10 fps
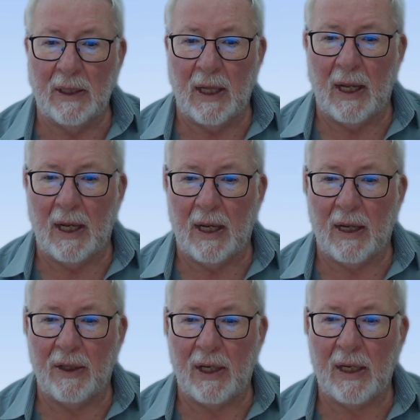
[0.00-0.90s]

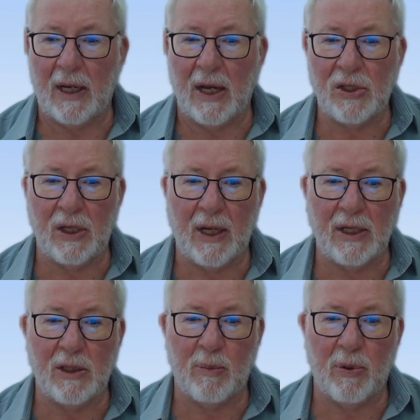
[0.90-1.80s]
The allegation
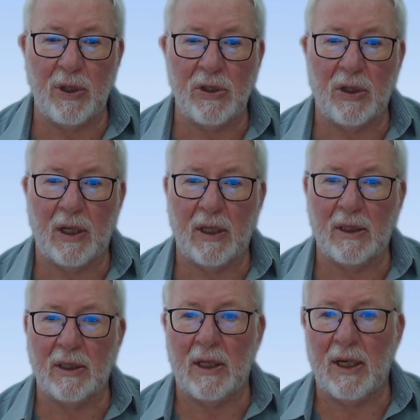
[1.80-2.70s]
against employee Johnny
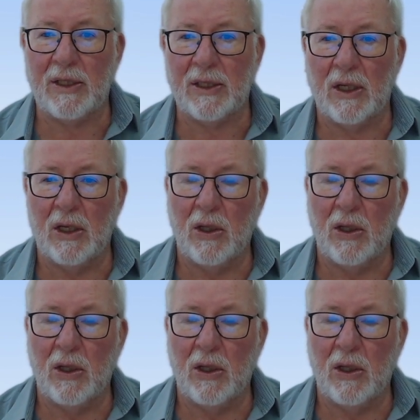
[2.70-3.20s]
Geldenhuys,